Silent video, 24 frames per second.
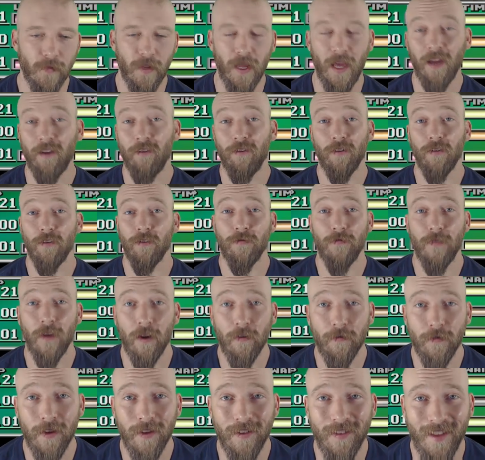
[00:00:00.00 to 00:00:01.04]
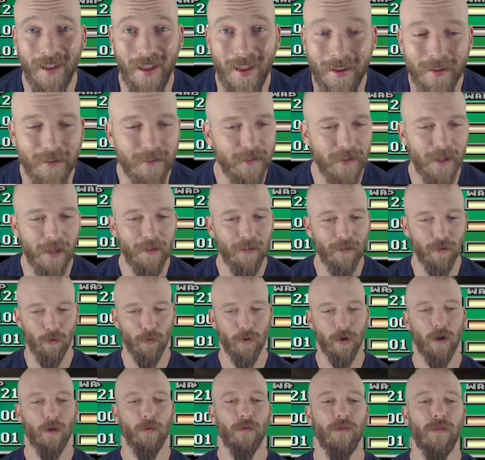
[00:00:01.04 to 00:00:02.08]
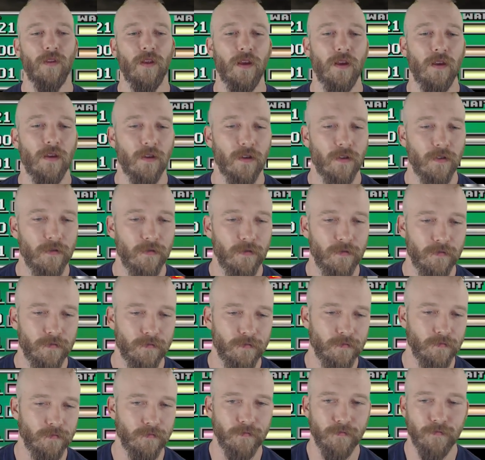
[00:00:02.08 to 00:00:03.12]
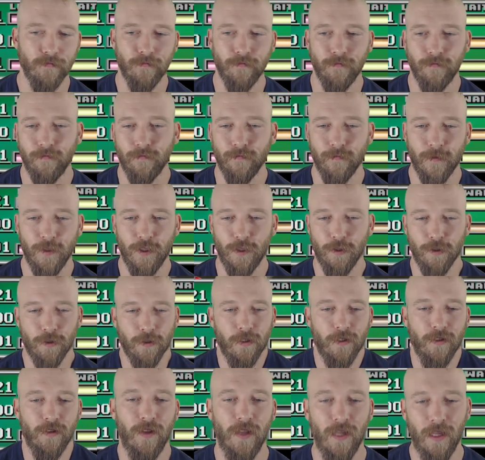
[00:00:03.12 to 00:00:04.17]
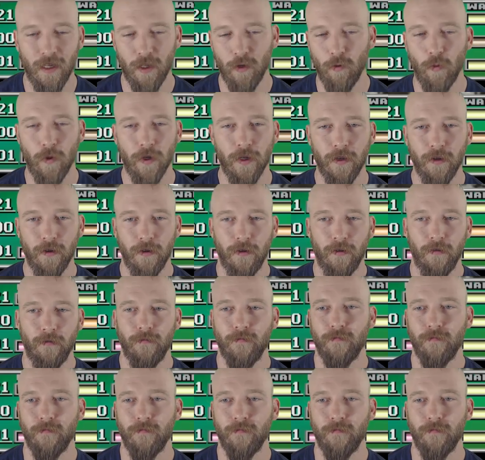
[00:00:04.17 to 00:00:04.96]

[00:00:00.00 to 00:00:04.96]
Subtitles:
Actually, it was Final Fantasy 8. That's the one I was thinking of. Sure, that's Healing Wind.